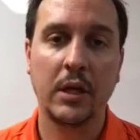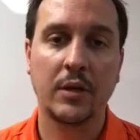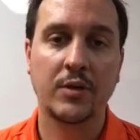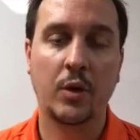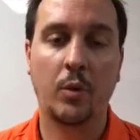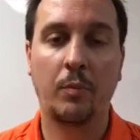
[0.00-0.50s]

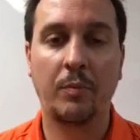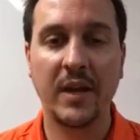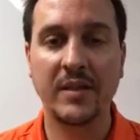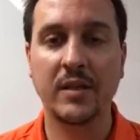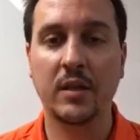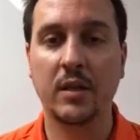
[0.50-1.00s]
So
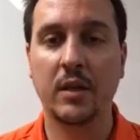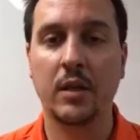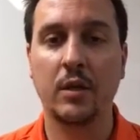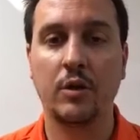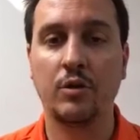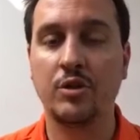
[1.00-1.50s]

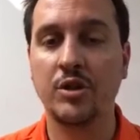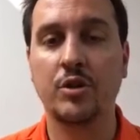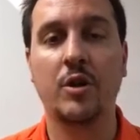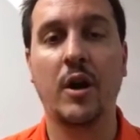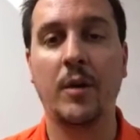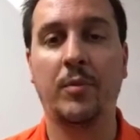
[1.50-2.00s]
basically, you're just
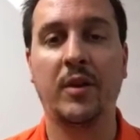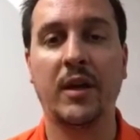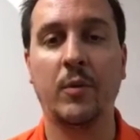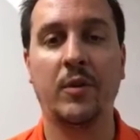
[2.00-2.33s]
trying to play